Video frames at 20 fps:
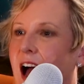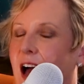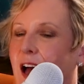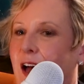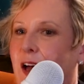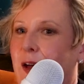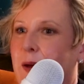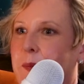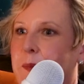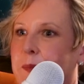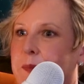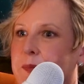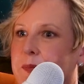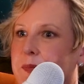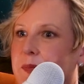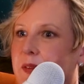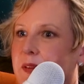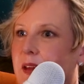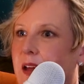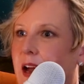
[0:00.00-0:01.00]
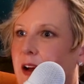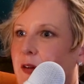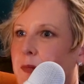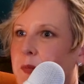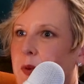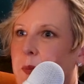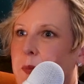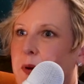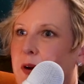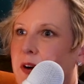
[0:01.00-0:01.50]
I
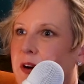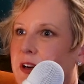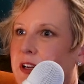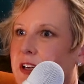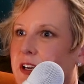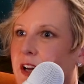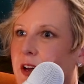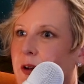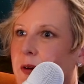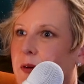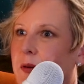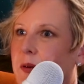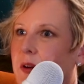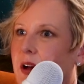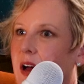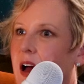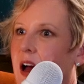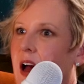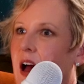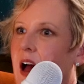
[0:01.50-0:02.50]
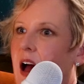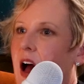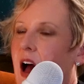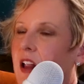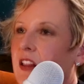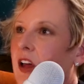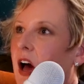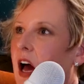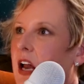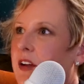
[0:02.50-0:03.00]
remember,
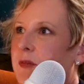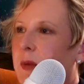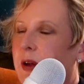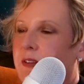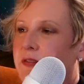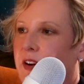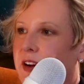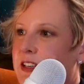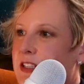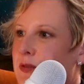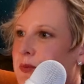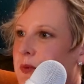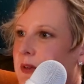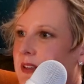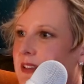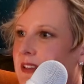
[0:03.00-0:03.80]
a lot of my friends